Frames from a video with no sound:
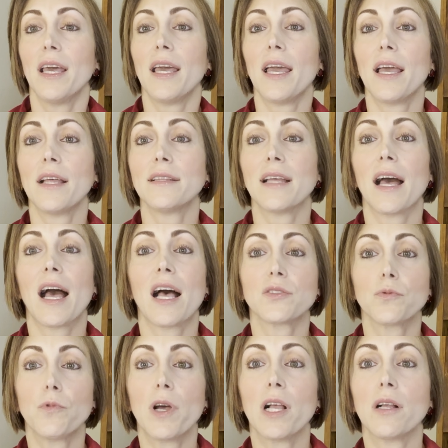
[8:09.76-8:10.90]
And
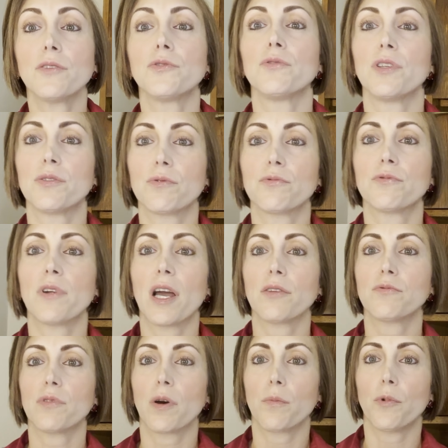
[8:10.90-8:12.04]
as well, you need to try
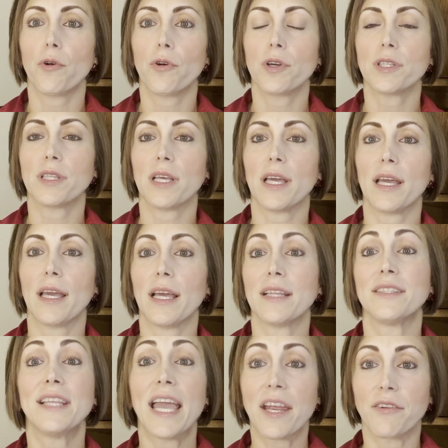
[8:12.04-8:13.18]
to avoid uh,
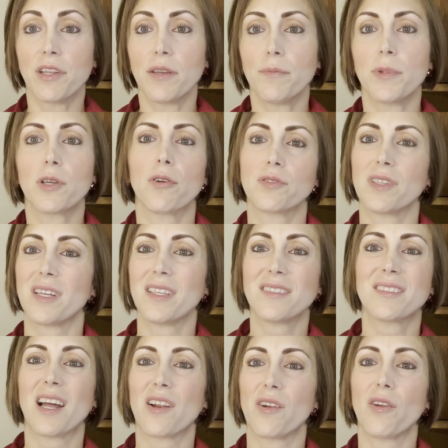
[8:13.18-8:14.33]
dairy because there is
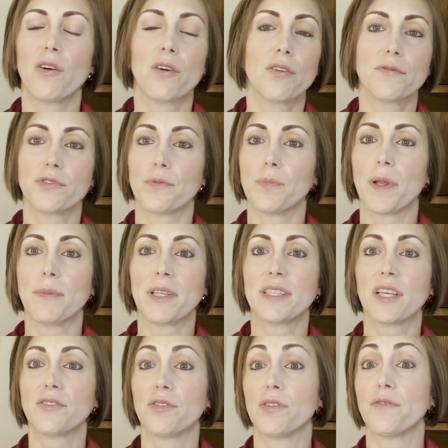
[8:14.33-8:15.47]
a lot of
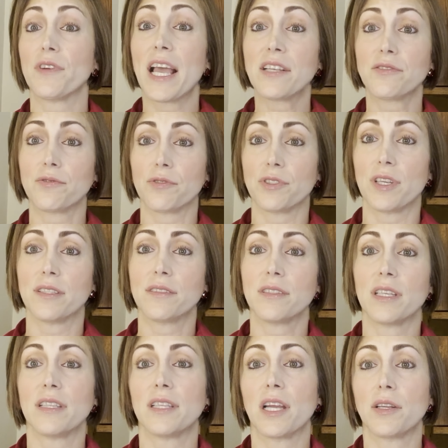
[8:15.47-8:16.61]
supplementation of estrogens
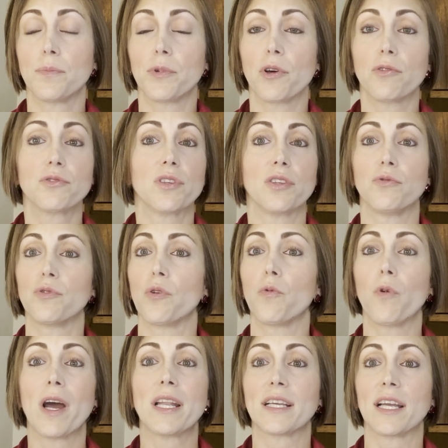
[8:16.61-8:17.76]
in dairy products, and you don't
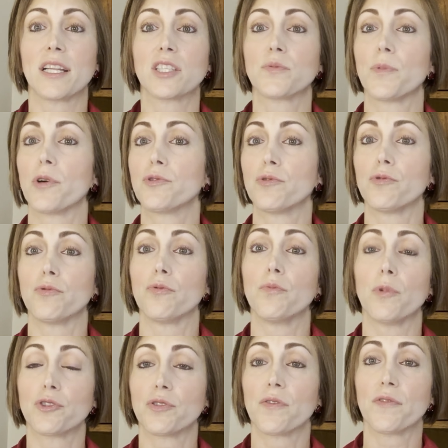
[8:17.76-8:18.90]
want to get exposed to too
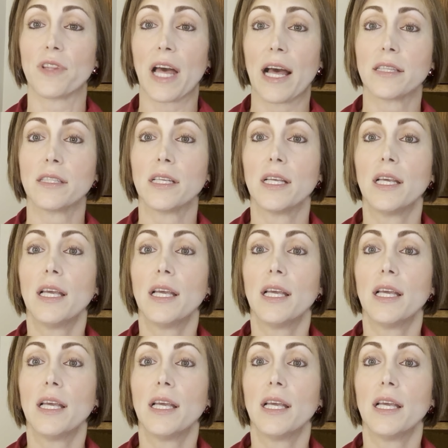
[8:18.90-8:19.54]
much of that.